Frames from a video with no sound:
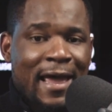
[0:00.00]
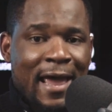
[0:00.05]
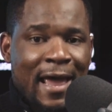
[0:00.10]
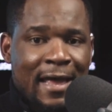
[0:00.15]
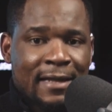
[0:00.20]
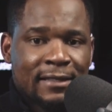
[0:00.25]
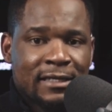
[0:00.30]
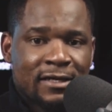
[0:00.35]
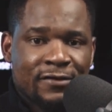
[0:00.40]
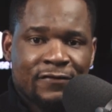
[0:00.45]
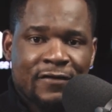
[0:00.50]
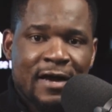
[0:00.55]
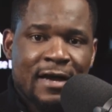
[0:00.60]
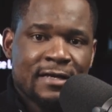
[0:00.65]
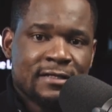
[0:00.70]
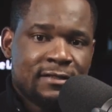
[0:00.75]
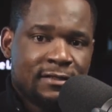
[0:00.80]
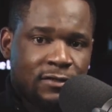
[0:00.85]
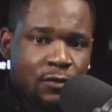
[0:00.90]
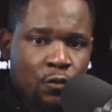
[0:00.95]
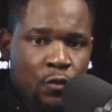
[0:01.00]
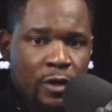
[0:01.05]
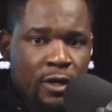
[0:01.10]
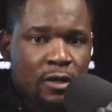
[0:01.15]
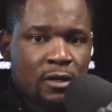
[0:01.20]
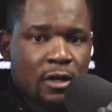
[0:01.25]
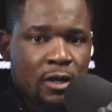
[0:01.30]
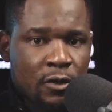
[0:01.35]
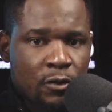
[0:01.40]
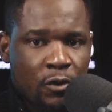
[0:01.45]
and the device
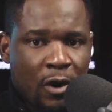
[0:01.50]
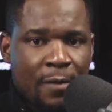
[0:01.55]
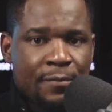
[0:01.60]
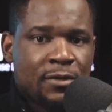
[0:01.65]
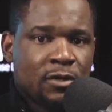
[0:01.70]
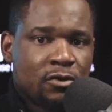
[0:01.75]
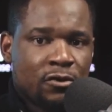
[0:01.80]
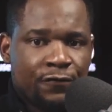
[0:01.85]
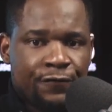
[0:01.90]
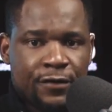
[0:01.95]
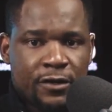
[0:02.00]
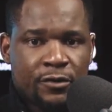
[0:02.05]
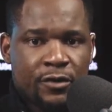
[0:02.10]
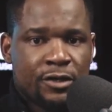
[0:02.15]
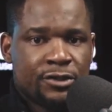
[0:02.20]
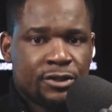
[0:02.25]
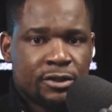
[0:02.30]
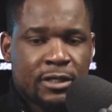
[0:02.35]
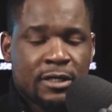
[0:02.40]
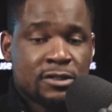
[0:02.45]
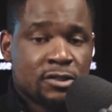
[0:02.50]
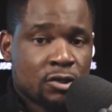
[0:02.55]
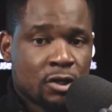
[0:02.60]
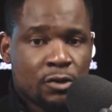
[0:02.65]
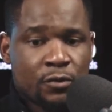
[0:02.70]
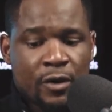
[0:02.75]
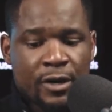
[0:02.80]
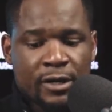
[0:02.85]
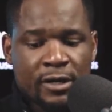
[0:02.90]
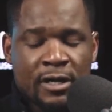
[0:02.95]
will grab the configuration and
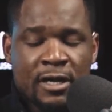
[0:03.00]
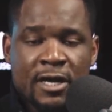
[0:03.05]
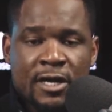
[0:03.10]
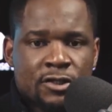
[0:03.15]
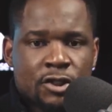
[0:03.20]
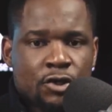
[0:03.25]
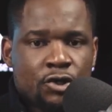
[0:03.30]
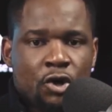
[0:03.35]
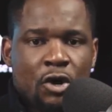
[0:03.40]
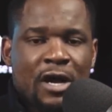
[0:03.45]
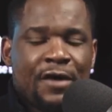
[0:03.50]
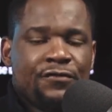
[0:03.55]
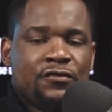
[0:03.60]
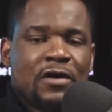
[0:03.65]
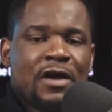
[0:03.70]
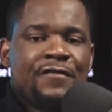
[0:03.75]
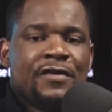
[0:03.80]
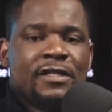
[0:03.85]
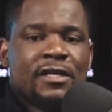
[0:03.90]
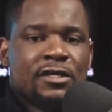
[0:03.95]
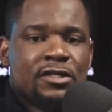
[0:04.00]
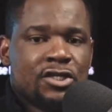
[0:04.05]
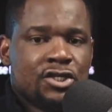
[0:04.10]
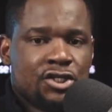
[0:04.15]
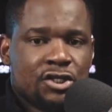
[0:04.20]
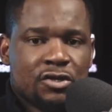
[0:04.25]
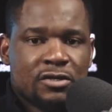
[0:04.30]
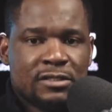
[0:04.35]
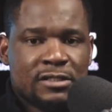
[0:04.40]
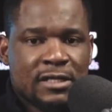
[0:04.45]
start running. So you don't have to have a
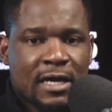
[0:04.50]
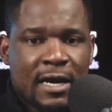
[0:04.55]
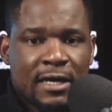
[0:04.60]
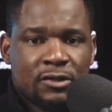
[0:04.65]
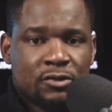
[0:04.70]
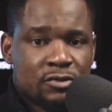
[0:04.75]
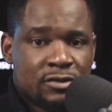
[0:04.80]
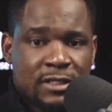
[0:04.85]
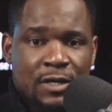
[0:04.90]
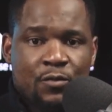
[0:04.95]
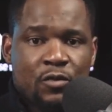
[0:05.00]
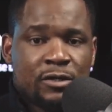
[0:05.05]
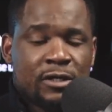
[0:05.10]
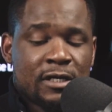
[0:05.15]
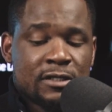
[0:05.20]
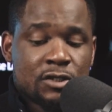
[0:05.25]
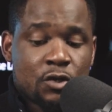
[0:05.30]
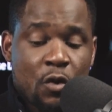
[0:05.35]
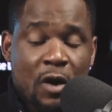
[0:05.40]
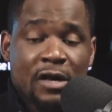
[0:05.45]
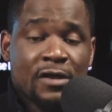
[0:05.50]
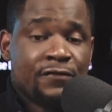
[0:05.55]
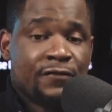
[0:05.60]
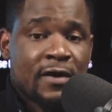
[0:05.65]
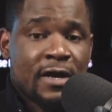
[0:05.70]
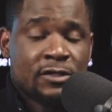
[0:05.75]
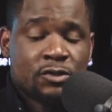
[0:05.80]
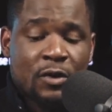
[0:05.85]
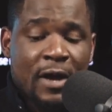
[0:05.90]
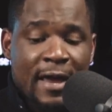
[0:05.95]
technician on site or someone that's
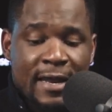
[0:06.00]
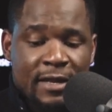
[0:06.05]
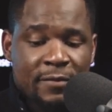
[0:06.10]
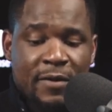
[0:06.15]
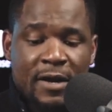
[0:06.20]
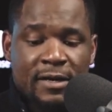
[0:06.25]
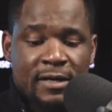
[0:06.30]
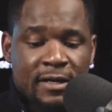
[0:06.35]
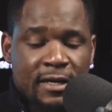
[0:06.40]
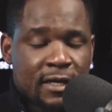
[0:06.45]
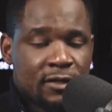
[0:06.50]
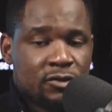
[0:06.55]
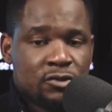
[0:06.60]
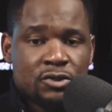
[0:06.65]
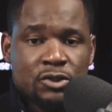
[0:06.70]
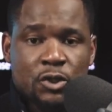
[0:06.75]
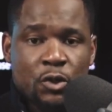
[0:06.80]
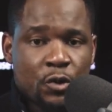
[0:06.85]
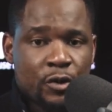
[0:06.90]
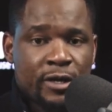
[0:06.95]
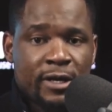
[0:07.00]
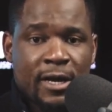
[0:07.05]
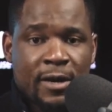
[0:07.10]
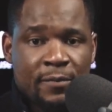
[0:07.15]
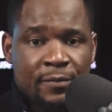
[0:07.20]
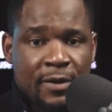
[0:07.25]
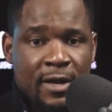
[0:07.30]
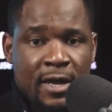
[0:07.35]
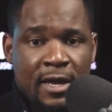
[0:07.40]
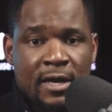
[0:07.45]
qualified. So anybody can just hook it
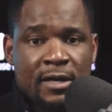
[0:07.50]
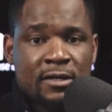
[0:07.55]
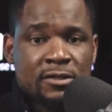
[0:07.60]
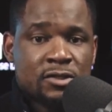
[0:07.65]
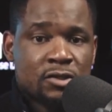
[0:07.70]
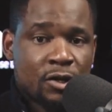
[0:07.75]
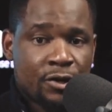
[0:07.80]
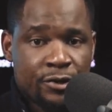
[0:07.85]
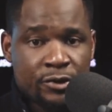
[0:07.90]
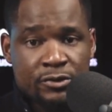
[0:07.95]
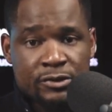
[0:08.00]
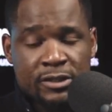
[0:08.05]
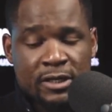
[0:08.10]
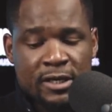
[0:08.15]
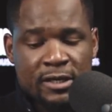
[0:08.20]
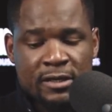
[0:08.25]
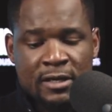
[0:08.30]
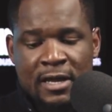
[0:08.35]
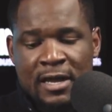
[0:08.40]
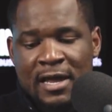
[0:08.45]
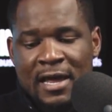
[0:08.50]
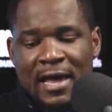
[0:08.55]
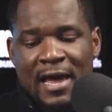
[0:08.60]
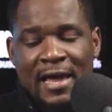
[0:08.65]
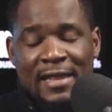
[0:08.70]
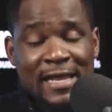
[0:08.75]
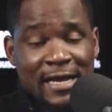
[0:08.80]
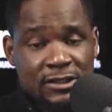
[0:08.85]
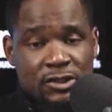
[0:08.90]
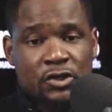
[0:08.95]
up and start using it.
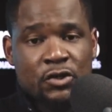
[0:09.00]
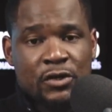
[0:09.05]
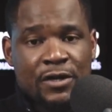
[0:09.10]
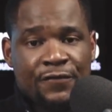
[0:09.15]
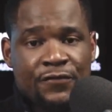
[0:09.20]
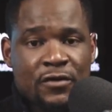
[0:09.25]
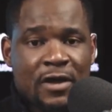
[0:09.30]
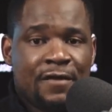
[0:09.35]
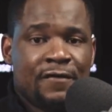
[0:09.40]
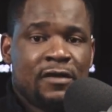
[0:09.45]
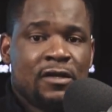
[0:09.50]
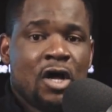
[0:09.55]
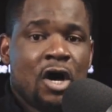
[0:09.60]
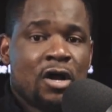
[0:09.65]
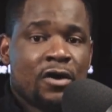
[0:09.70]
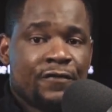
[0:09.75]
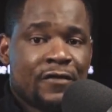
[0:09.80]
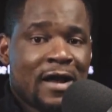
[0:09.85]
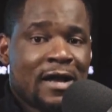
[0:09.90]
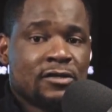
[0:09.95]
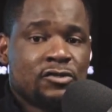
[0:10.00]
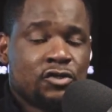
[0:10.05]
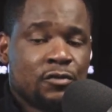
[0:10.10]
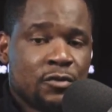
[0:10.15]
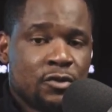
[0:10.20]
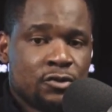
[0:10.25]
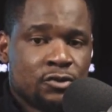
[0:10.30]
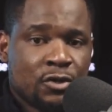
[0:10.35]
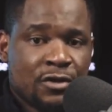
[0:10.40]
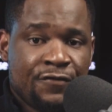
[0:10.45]
And that's good if you have a lot of
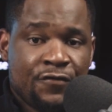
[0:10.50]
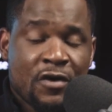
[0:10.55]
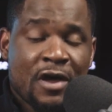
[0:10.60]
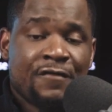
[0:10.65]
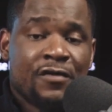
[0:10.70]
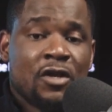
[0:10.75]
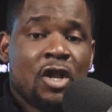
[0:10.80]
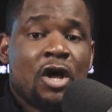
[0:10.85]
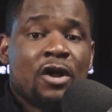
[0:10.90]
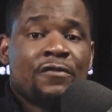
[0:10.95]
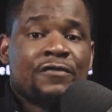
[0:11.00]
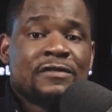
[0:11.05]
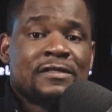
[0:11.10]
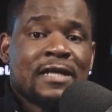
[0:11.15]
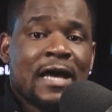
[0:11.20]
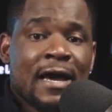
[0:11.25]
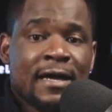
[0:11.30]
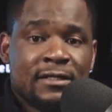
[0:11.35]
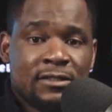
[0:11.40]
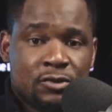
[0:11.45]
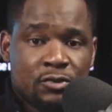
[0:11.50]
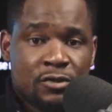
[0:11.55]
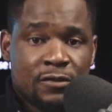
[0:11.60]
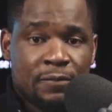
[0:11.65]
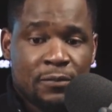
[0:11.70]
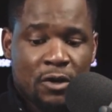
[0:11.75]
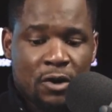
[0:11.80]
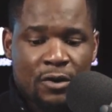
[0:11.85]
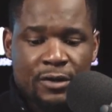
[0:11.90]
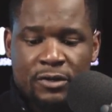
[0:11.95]
customers or if you have a lot of sites to
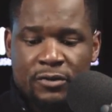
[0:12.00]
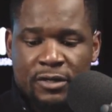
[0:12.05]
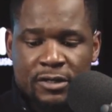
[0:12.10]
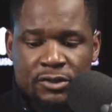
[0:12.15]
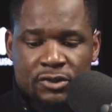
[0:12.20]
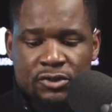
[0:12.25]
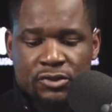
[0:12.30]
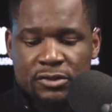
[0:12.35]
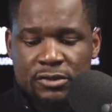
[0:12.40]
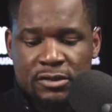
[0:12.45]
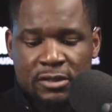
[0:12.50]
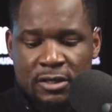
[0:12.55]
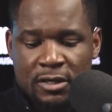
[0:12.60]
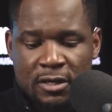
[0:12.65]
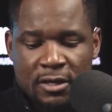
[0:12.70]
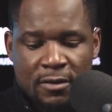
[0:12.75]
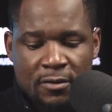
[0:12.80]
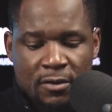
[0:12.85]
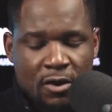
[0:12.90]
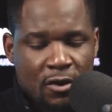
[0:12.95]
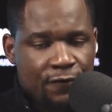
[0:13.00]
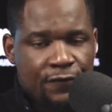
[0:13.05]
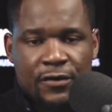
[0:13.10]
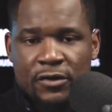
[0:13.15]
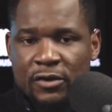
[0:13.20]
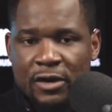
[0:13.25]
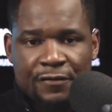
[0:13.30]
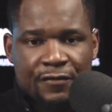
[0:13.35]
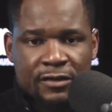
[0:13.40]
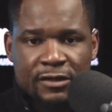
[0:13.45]
deploy. You can just
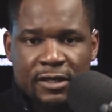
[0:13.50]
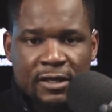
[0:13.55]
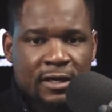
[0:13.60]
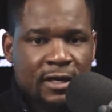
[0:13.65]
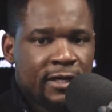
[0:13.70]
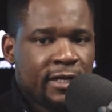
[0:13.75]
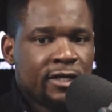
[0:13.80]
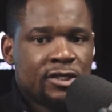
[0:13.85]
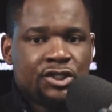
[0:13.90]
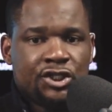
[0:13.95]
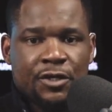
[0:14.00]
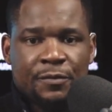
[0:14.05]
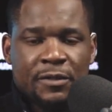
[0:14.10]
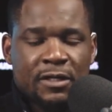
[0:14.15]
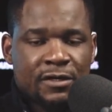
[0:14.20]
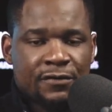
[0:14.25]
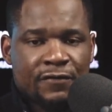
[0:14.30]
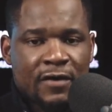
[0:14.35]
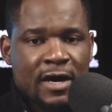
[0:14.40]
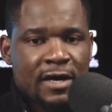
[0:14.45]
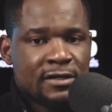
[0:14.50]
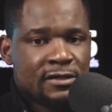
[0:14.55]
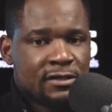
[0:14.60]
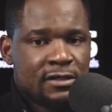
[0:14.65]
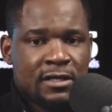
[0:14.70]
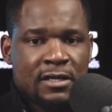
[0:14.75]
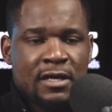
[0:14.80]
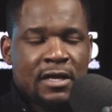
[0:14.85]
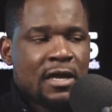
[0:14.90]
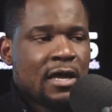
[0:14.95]
configure everything and then ship the
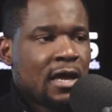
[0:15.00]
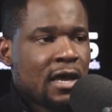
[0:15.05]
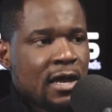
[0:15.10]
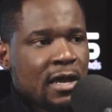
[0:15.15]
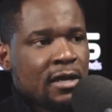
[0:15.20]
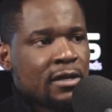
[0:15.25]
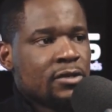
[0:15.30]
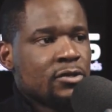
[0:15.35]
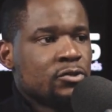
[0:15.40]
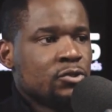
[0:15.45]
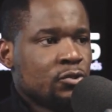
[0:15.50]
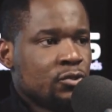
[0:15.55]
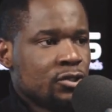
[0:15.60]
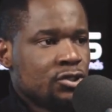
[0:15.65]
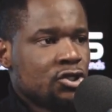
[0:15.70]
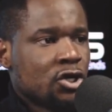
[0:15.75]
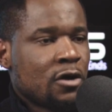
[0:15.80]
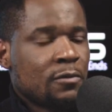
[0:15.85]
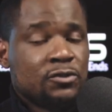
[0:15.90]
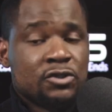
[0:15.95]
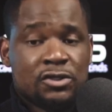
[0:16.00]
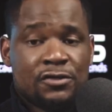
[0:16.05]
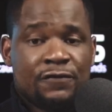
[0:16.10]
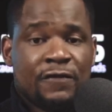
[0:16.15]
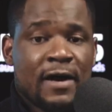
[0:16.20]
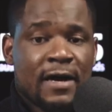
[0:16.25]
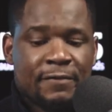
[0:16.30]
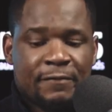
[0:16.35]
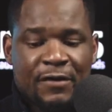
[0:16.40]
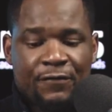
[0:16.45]
device and you do the job just
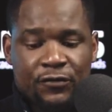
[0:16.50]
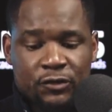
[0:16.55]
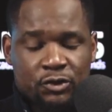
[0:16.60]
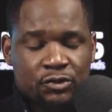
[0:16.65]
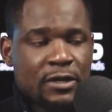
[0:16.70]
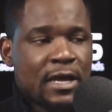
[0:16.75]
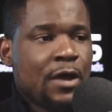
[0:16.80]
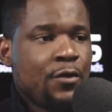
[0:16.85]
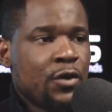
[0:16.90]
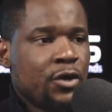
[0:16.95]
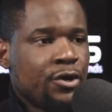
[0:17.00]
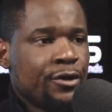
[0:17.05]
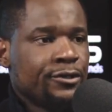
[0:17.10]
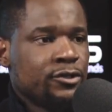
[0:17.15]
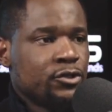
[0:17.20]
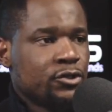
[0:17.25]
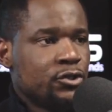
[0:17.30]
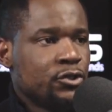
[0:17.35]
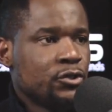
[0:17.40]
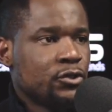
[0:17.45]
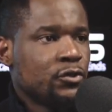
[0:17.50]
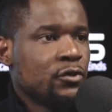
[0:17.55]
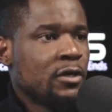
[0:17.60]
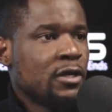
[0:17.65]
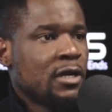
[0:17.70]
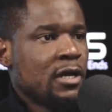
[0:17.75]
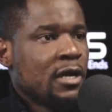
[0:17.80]
fine. But for today, we're going to do